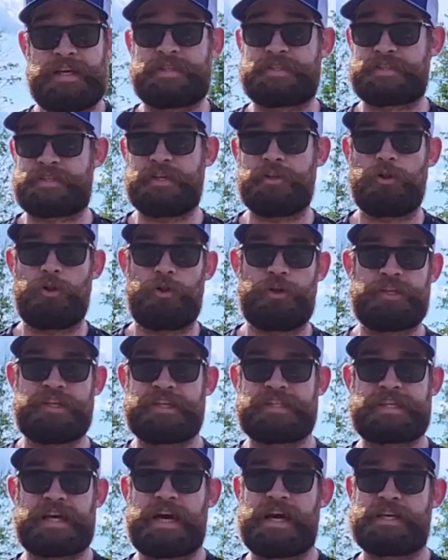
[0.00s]
It's still
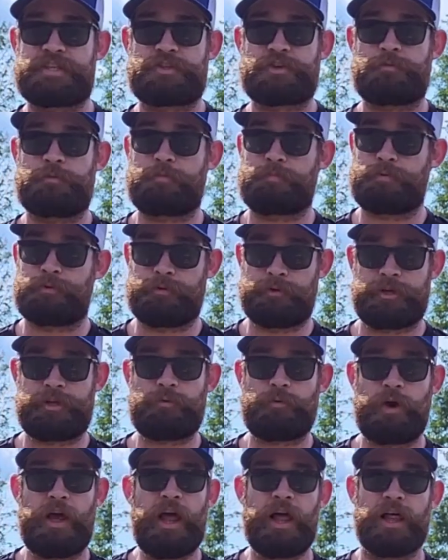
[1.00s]
holding its hyzer
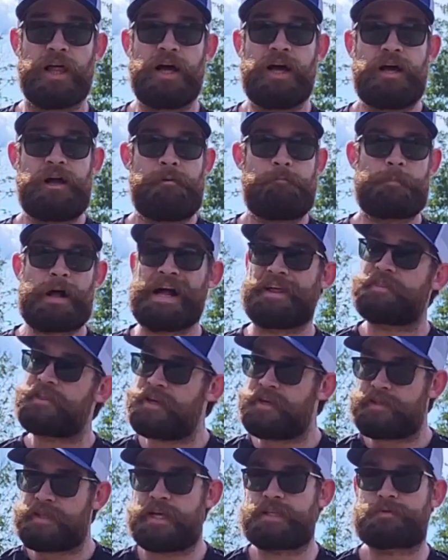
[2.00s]
pretty well. I
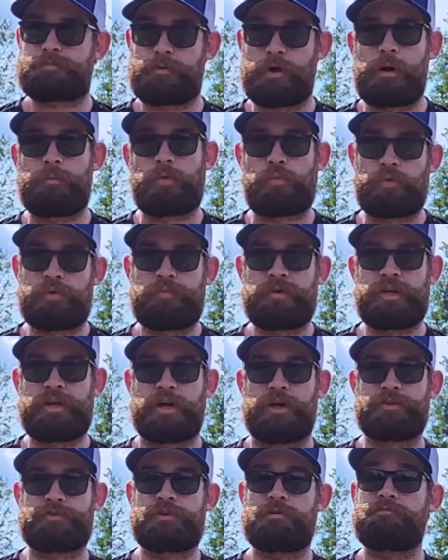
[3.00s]
think that's probably
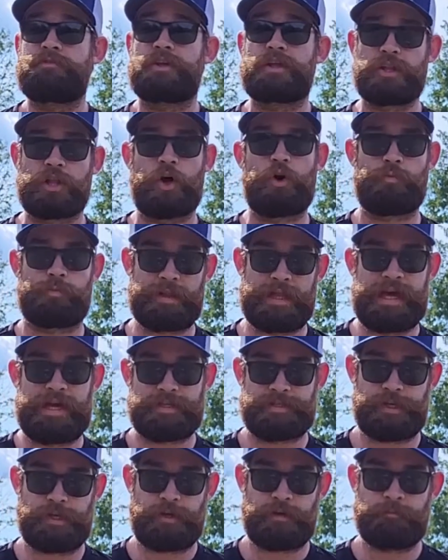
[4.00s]
because of the glow
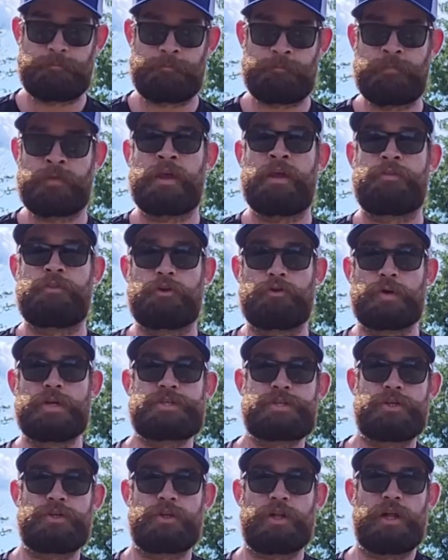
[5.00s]
plastic. The
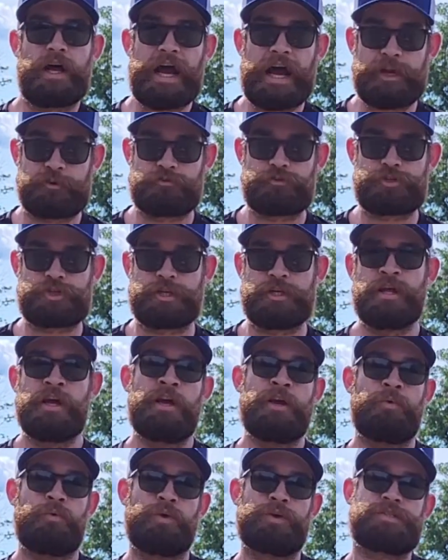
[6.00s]
original Hydrogen
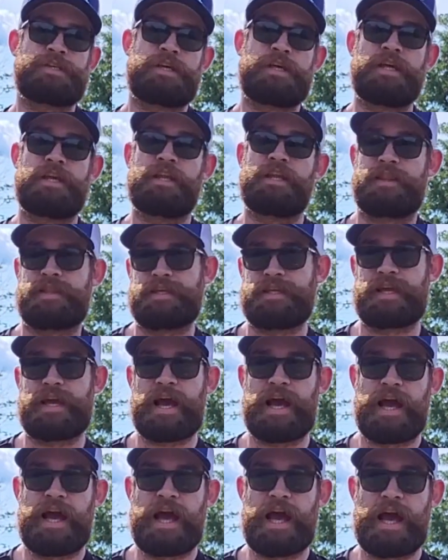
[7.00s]
was in the
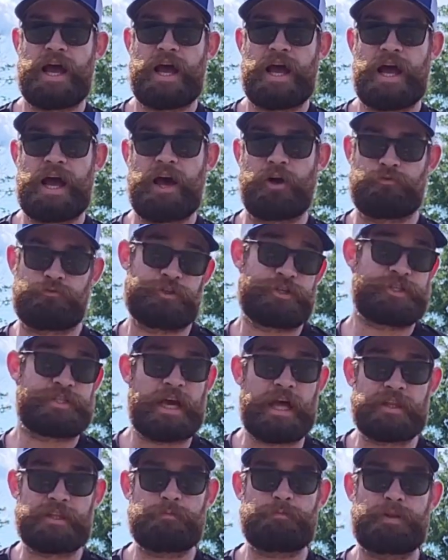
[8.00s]
alpha
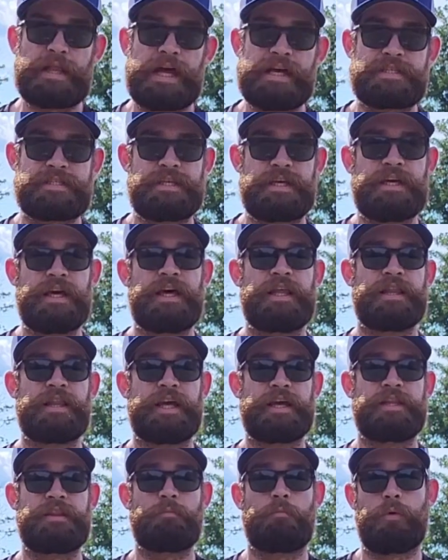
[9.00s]
solid plastic,
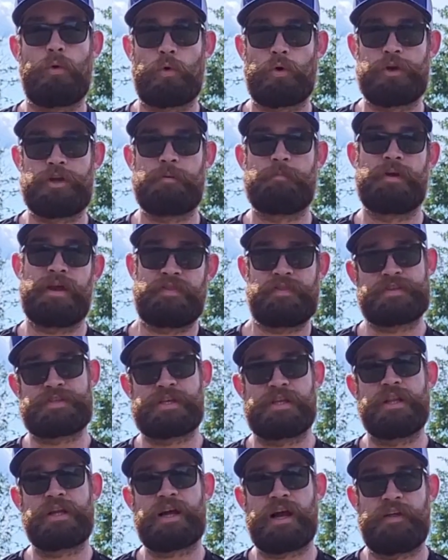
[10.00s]
like the Bohrium and the
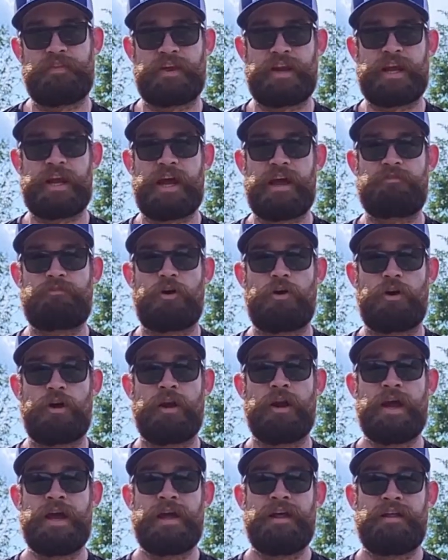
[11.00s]
Silicon that I have
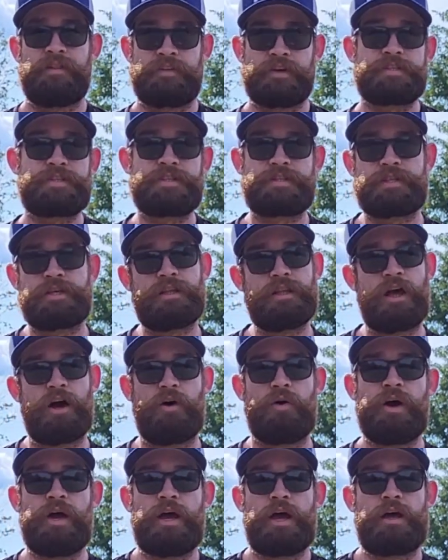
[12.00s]
are. This is the
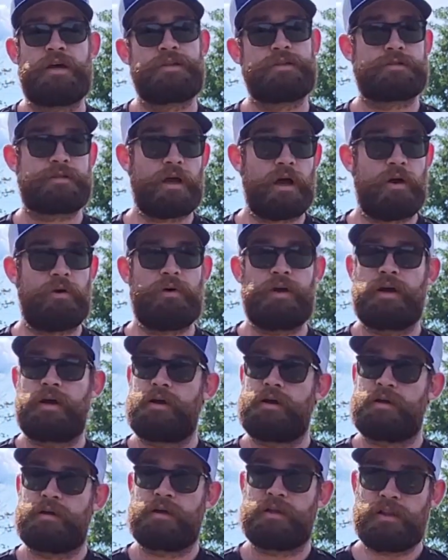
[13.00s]
glow. So,
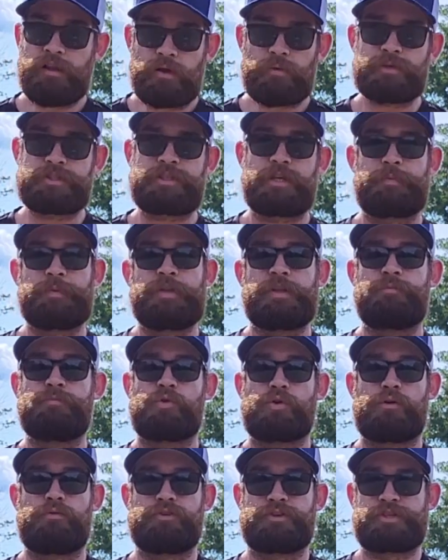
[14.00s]
glow is typically
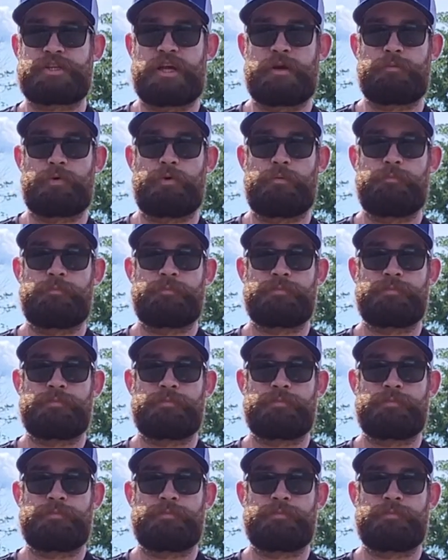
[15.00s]
more overstable.